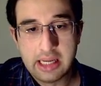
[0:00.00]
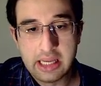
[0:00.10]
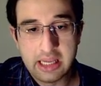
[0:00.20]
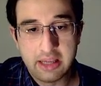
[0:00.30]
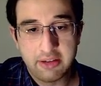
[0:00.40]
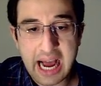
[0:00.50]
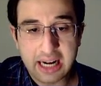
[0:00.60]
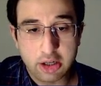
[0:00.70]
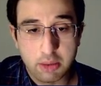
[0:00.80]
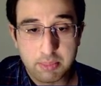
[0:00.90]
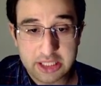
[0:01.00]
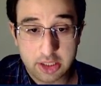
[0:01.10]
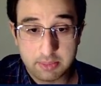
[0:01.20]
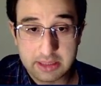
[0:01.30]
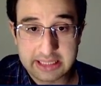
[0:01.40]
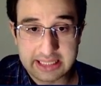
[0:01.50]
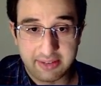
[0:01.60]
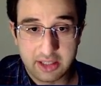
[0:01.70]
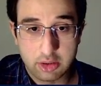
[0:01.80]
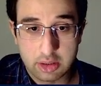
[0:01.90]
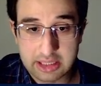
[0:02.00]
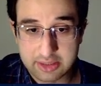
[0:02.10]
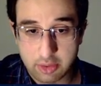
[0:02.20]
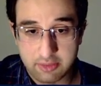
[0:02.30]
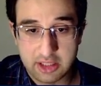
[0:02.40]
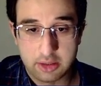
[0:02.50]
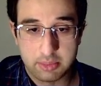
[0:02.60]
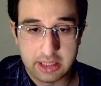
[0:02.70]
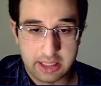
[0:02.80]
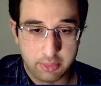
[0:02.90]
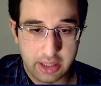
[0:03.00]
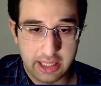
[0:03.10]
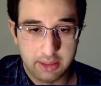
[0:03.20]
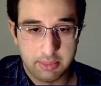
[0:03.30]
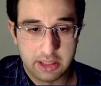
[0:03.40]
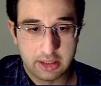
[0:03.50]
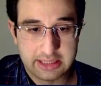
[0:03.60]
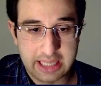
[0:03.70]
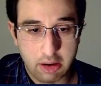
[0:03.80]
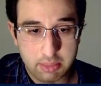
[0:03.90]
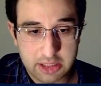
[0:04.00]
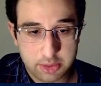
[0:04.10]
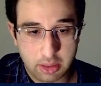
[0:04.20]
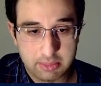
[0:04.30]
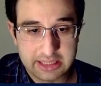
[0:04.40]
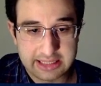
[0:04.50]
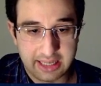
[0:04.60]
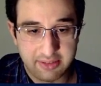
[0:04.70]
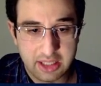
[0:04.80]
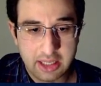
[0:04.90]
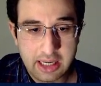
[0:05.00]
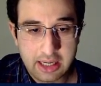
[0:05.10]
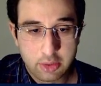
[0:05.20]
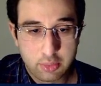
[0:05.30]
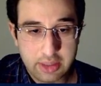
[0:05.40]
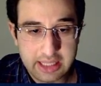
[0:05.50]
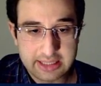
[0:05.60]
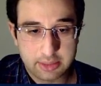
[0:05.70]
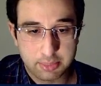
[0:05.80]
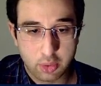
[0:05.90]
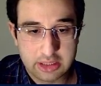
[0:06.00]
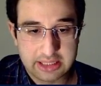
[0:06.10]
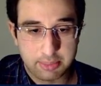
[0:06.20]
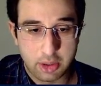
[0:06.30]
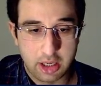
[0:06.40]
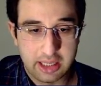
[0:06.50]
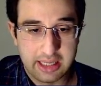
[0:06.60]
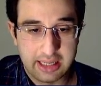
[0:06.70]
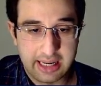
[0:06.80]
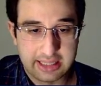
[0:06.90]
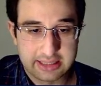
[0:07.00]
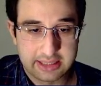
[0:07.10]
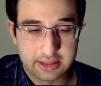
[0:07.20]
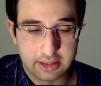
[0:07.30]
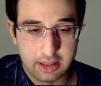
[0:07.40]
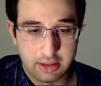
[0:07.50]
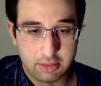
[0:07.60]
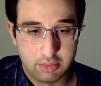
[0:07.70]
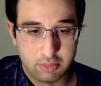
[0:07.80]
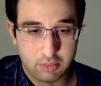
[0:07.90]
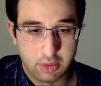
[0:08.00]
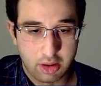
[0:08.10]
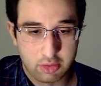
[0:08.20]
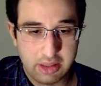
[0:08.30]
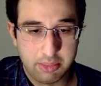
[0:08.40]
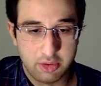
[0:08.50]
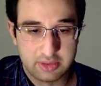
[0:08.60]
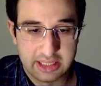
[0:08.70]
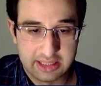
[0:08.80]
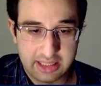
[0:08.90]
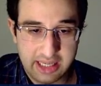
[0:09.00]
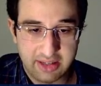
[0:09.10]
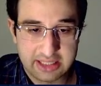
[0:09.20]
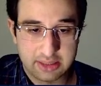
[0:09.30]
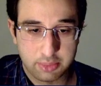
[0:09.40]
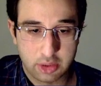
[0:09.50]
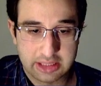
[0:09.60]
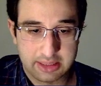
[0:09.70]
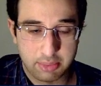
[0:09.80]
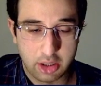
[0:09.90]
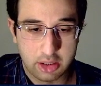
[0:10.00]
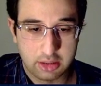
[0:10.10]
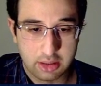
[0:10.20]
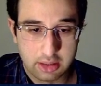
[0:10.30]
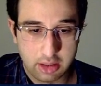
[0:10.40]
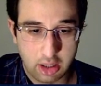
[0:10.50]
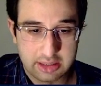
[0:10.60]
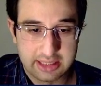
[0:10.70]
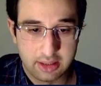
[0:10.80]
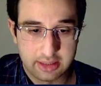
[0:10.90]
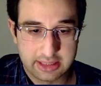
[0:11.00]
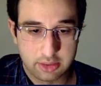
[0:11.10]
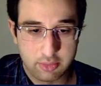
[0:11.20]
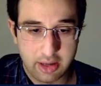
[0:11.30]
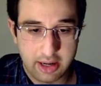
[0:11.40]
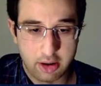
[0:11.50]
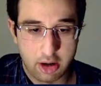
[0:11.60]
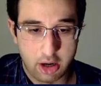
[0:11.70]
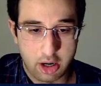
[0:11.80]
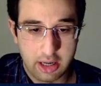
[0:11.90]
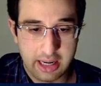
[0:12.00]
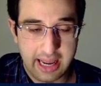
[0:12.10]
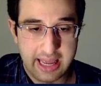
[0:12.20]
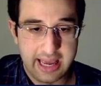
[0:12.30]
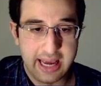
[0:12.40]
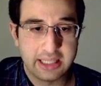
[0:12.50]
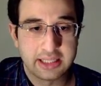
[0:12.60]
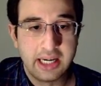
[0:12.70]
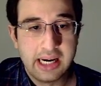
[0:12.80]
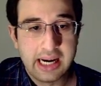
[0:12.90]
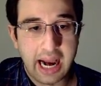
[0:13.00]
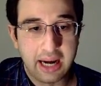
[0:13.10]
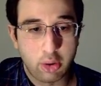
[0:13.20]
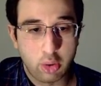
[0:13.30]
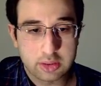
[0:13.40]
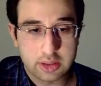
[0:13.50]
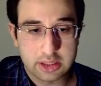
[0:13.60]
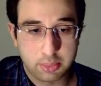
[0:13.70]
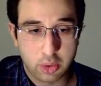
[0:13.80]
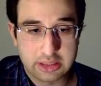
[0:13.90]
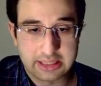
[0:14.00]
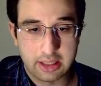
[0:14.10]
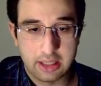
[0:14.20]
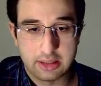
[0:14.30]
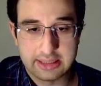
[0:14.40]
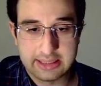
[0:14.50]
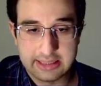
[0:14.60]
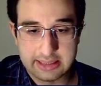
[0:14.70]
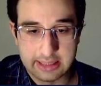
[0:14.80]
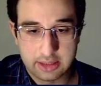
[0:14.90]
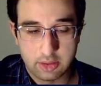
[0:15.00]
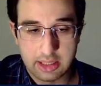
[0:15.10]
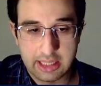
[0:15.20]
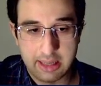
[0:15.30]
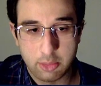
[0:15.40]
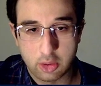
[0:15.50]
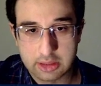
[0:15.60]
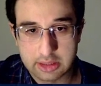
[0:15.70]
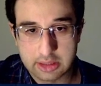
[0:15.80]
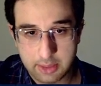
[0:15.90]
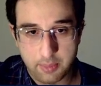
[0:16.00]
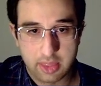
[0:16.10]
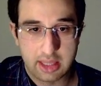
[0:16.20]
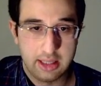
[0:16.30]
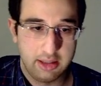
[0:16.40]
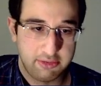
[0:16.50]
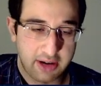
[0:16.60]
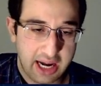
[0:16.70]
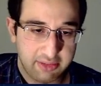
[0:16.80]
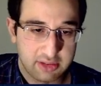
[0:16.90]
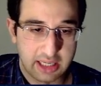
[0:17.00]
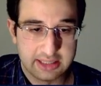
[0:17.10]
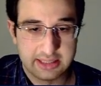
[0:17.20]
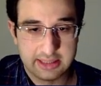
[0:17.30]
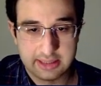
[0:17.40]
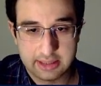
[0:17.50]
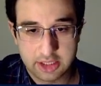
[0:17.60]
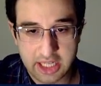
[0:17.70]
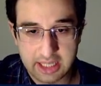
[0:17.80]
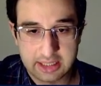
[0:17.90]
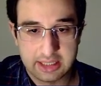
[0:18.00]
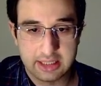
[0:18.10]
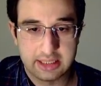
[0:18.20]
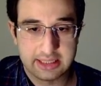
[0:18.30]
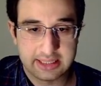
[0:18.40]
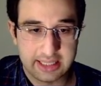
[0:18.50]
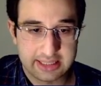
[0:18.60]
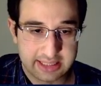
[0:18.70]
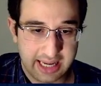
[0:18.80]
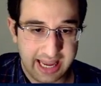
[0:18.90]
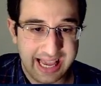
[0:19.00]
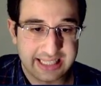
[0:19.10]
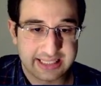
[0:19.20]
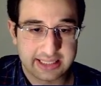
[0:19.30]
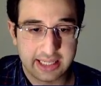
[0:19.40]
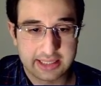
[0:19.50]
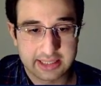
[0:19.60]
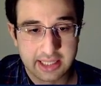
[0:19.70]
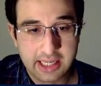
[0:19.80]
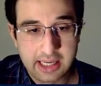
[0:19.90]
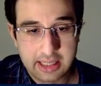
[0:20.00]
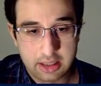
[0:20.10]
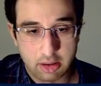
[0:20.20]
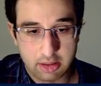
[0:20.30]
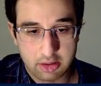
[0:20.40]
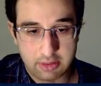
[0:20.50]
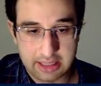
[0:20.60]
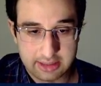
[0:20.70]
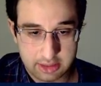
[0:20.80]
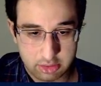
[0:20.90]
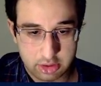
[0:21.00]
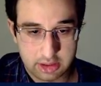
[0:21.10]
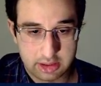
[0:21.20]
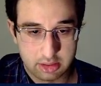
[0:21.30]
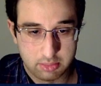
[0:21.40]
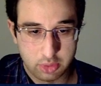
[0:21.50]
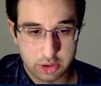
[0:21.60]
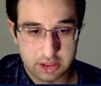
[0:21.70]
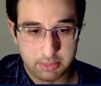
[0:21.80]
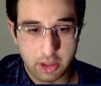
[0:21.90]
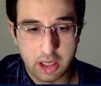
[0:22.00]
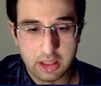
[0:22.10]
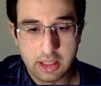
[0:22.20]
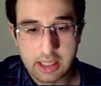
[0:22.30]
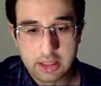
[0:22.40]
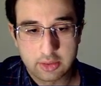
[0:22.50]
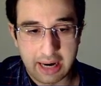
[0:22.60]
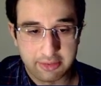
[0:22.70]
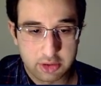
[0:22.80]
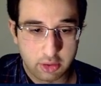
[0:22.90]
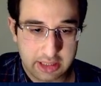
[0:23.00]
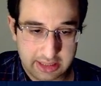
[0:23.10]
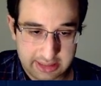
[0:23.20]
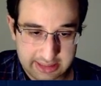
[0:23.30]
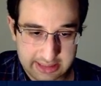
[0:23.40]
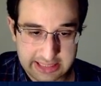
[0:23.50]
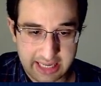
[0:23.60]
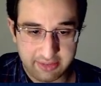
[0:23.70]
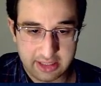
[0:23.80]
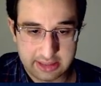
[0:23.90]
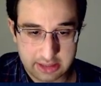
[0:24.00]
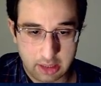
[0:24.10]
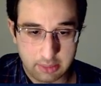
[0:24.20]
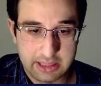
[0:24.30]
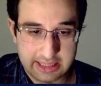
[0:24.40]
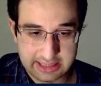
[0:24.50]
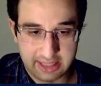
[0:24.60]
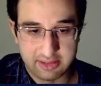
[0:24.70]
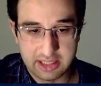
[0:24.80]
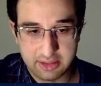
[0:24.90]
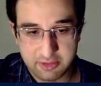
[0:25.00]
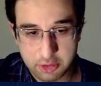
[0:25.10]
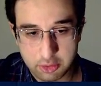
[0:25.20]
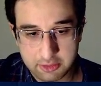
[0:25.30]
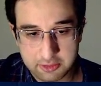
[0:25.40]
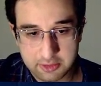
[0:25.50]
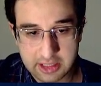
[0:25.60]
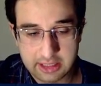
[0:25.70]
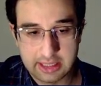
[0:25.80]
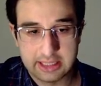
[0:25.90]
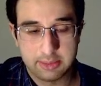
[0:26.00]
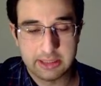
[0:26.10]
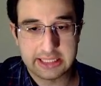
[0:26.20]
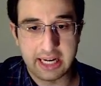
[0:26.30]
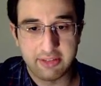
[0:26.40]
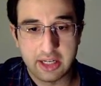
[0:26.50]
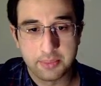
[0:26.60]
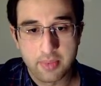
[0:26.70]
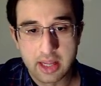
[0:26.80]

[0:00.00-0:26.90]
If he had gone bishop e7, though, this would have been completely winning, because now the bishop on b7 really supports the pawn in the next 3 moves. It even supports the pawn until this square on a8, and it also supports the knight on c6. So the game goes like e5, knight c6 check, king d6, a6. Now the threat is to just push the pawn. So I have to go king c7, stopping a7 in the view of king takes b7.